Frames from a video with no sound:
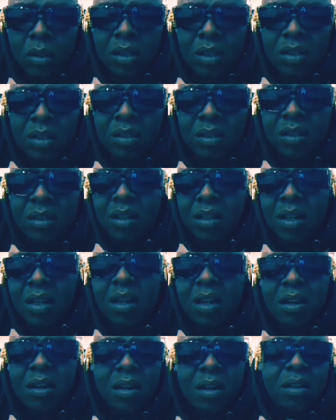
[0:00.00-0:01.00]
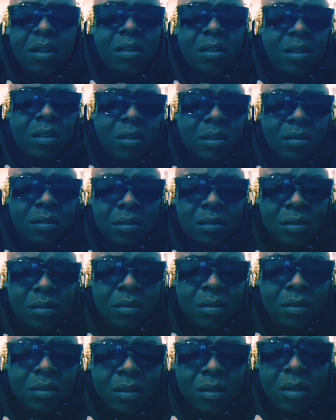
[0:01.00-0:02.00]
with the blast.
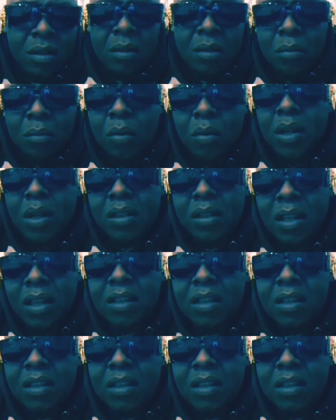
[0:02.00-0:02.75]
Every